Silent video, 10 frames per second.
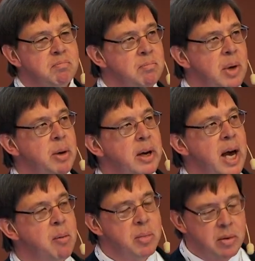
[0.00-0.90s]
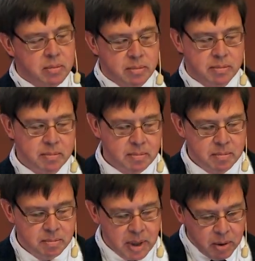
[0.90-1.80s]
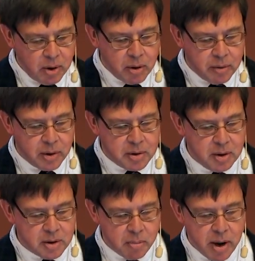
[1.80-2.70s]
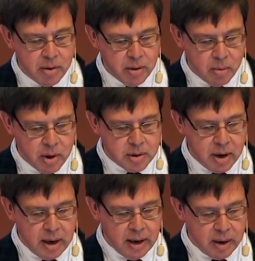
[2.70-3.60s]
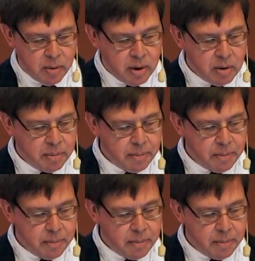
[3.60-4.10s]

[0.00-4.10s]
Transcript: Maybe a gap. Maybe your universities are better than the ones I hang out with.